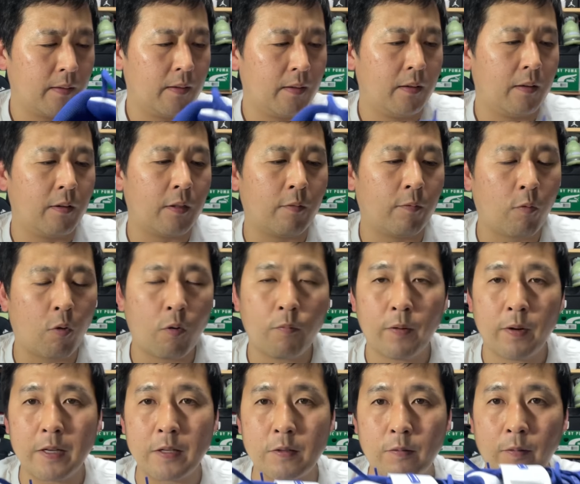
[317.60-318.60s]
On the
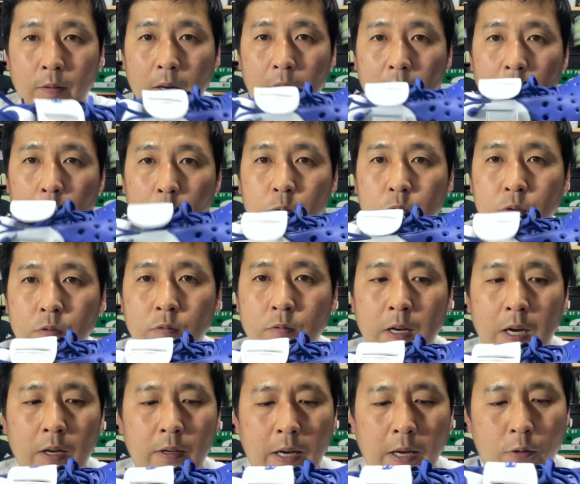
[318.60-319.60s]
forefoot, it's very low to the
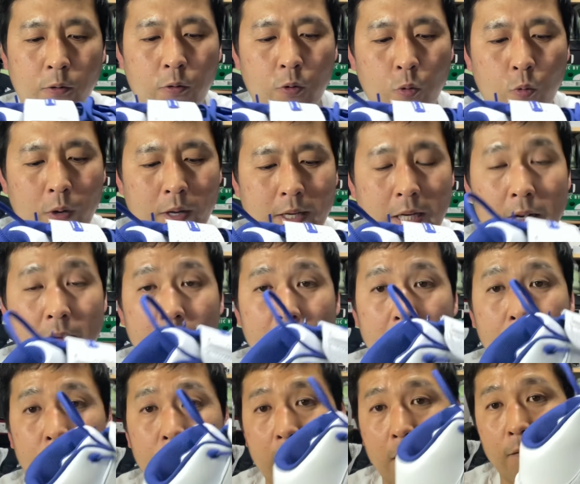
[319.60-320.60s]
ground. I don't know what kind of
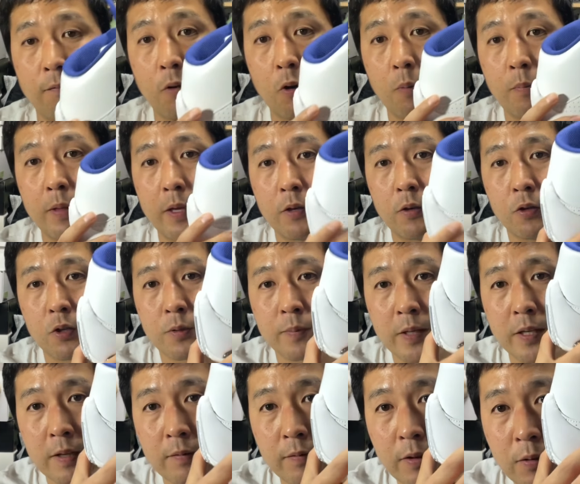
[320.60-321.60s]
EVA foam they use, but
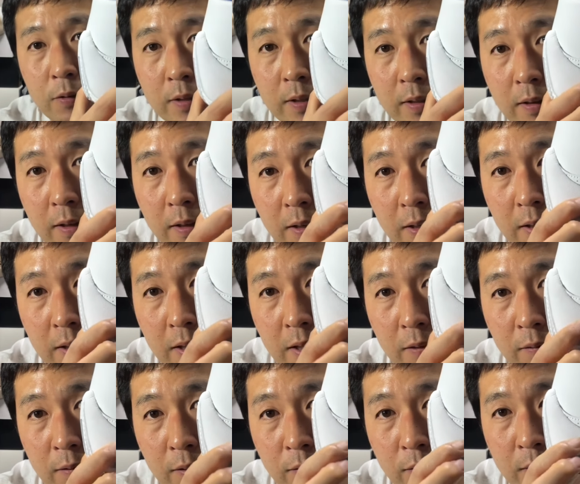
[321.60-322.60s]
even
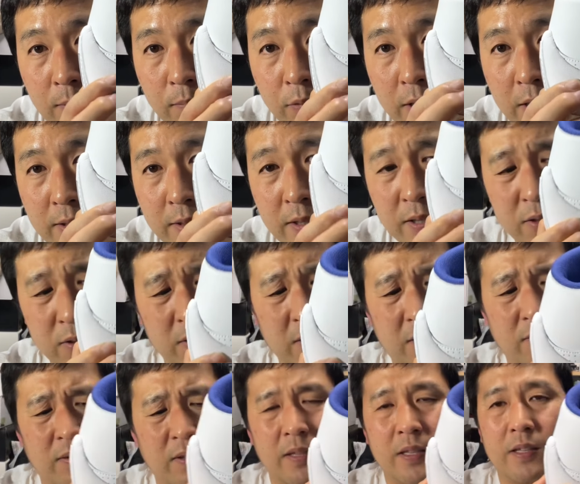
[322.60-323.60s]
if you compress this, you can
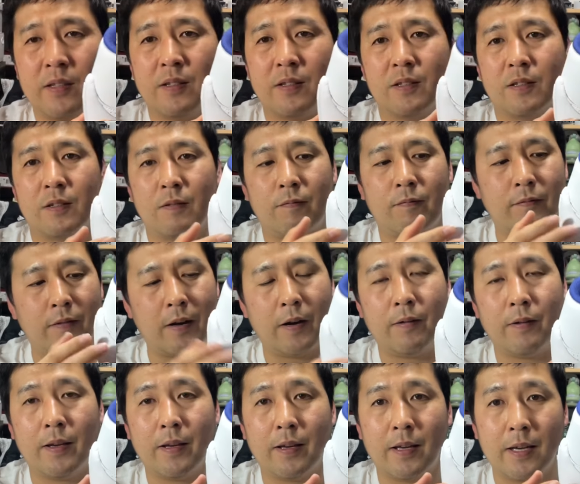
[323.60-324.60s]
feel that this is a
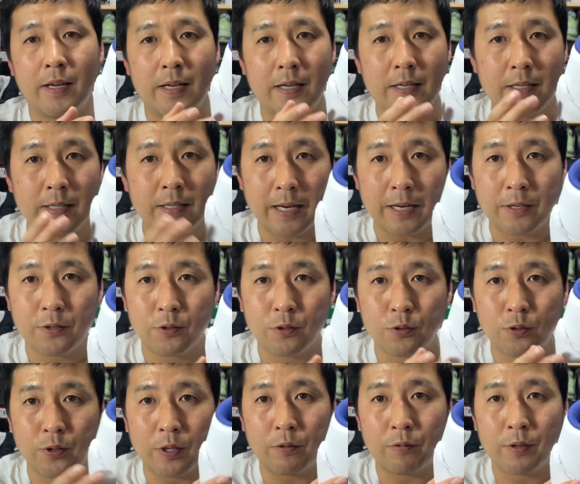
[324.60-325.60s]
very nice,
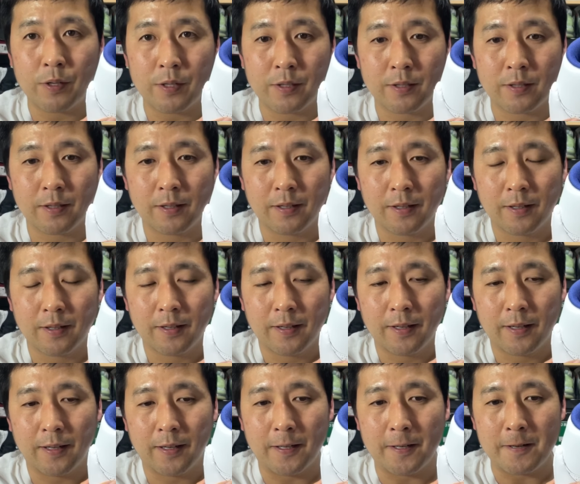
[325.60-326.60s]
generous,
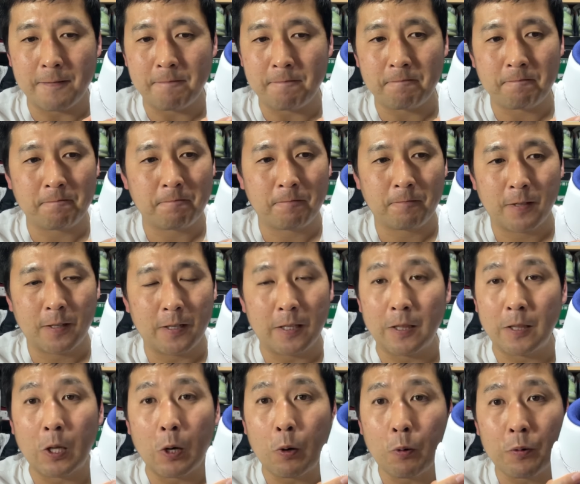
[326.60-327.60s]

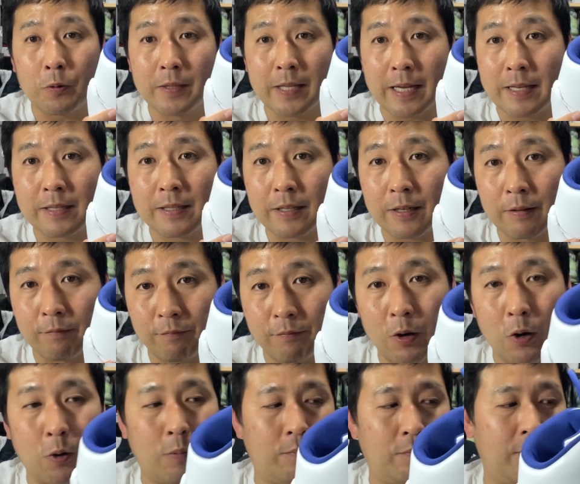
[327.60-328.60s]
low density
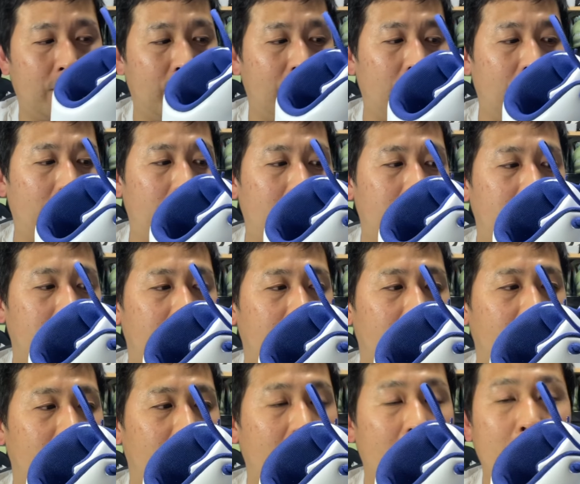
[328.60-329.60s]
foam. So
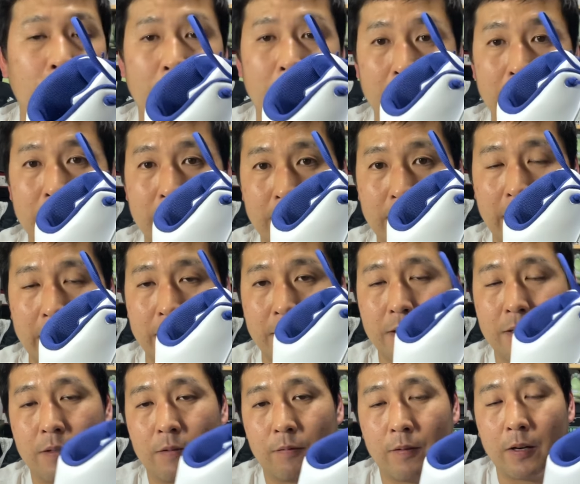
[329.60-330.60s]
it's nice.
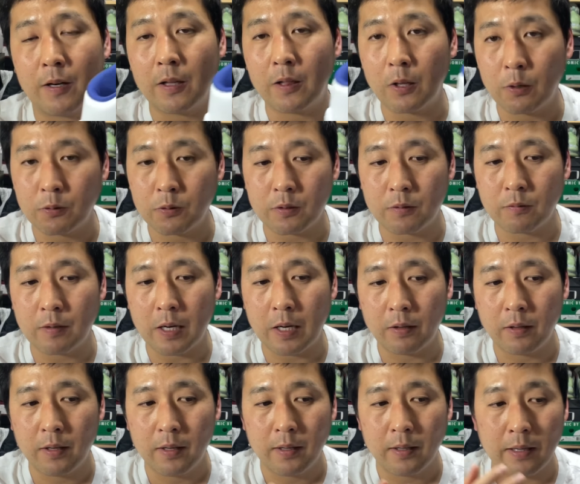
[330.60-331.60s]
It's very low to the ground.